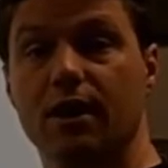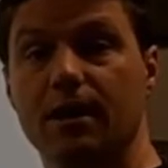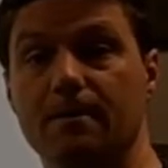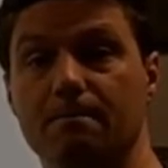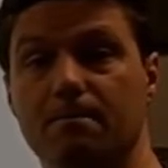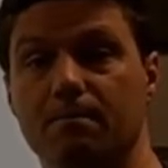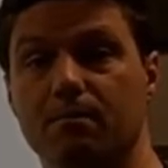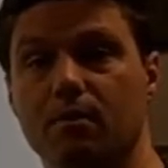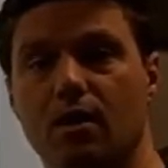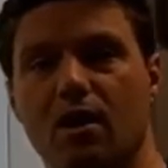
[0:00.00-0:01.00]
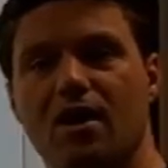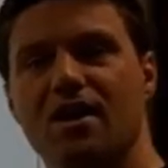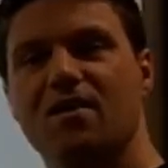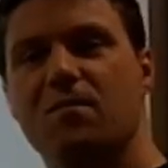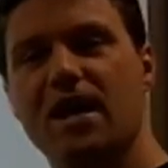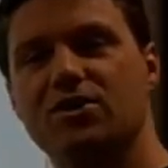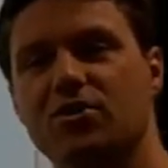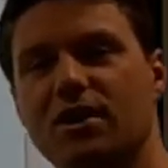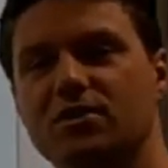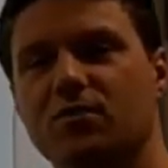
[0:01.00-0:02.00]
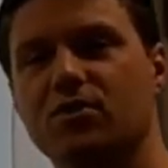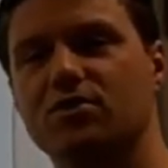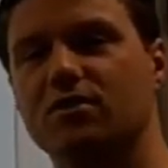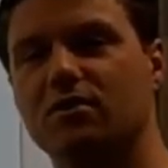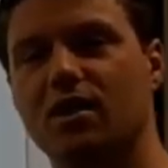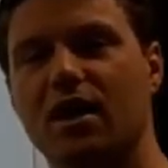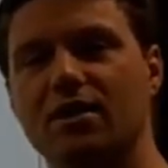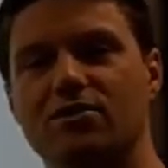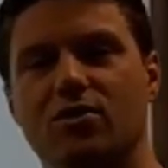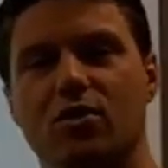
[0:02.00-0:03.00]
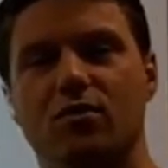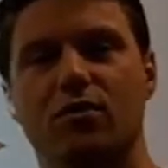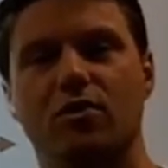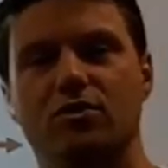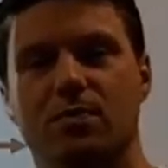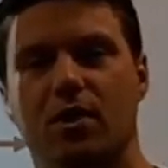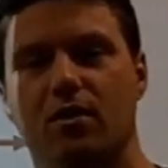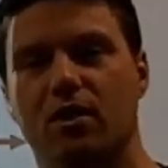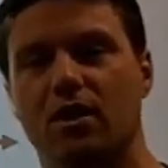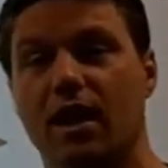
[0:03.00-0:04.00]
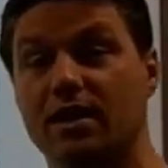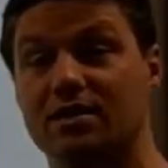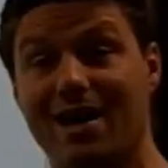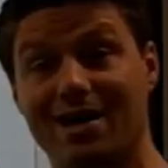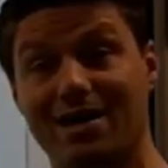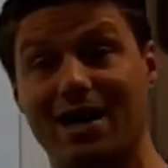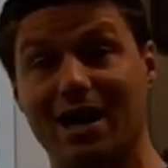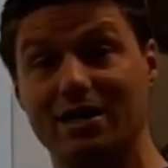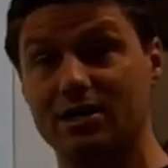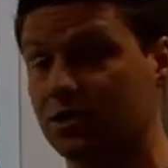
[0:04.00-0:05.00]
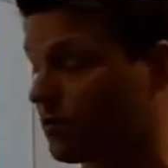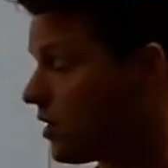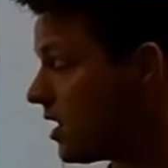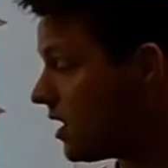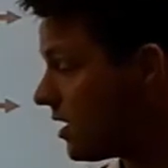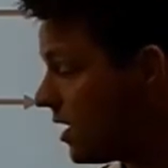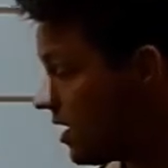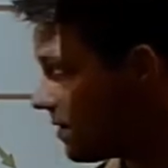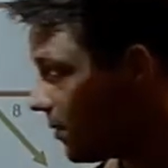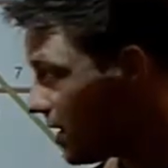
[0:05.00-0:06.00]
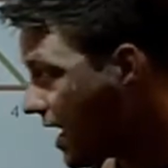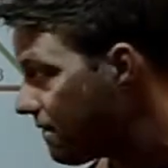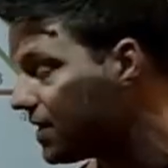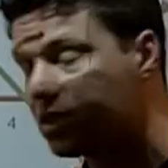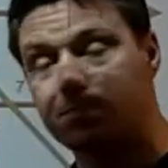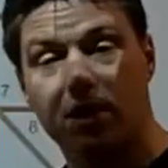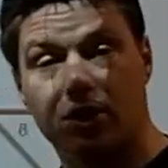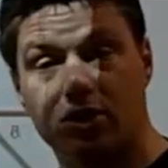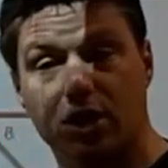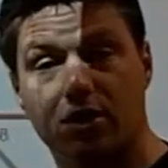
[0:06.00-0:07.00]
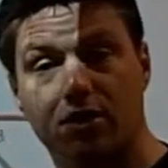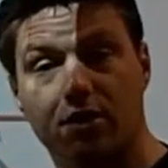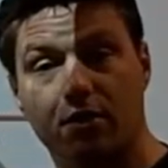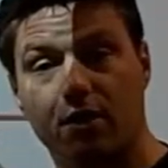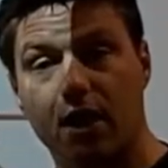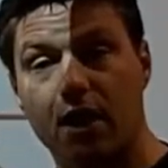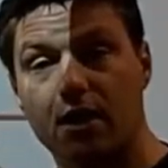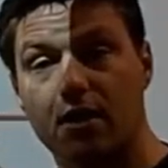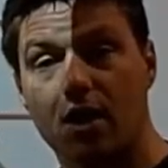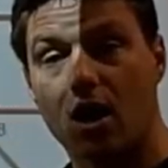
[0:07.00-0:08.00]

right? If that transversal cuts over those parallel lines at a 90 degree, then we have this picture, okay?